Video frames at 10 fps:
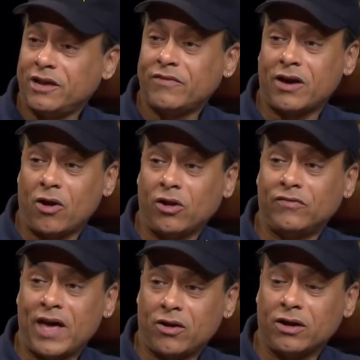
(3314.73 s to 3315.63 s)
and I've got all
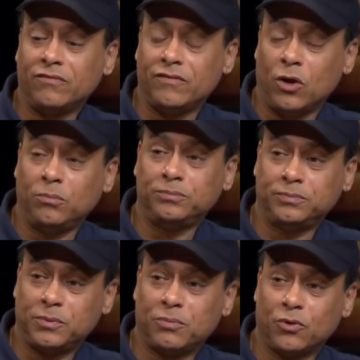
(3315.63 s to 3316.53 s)
of that on film
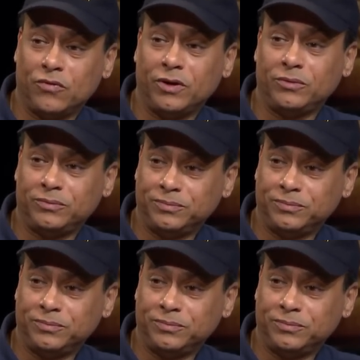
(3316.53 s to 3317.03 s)
to prove it.